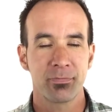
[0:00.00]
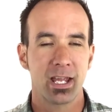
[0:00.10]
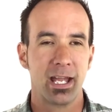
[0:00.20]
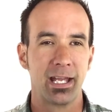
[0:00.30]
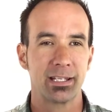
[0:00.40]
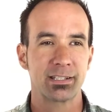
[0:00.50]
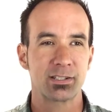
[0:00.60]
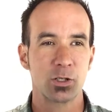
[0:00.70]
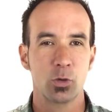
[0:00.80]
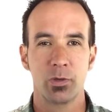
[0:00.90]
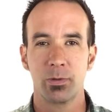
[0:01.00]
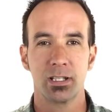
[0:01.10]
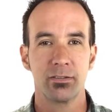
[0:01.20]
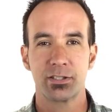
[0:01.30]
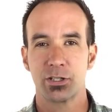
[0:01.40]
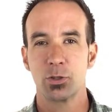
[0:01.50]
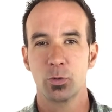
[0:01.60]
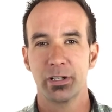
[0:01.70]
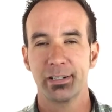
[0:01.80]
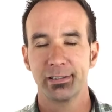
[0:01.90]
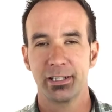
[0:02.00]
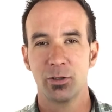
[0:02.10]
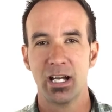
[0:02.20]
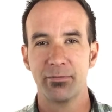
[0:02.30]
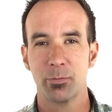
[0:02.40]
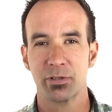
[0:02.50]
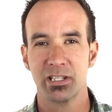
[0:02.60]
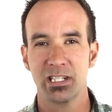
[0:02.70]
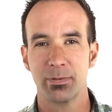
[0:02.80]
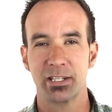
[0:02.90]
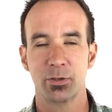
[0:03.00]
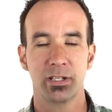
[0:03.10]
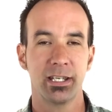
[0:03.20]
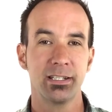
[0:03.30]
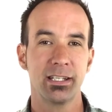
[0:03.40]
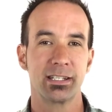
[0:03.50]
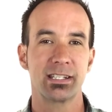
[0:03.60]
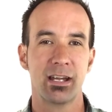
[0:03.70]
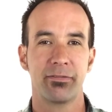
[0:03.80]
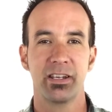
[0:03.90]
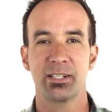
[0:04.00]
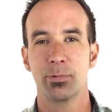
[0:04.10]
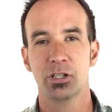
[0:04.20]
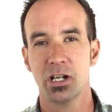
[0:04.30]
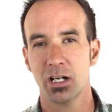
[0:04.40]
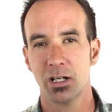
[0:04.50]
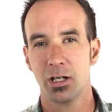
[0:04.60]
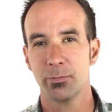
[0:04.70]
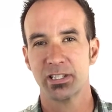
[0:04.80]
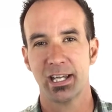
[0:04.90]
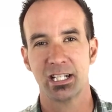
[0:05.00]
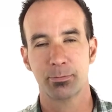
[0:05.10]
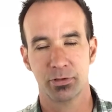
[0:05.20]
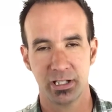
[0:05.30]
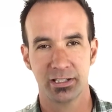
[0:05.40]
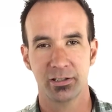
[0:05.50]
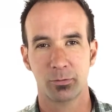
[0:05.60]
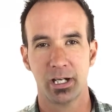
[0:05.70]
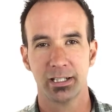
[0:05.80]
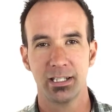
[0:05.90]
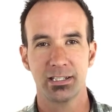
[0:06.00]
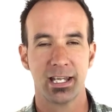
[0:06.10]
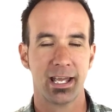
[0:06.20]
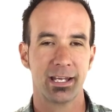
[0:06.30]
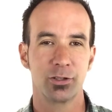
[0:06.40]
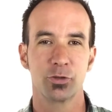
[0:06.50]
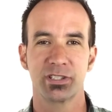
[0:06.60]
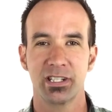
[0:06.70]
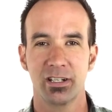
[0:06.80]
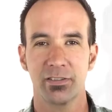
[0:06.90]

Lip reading: And so we would love to, you know, have you participate. So again, it's at facebook.com/Bernese of the Rockies, and you'll see it on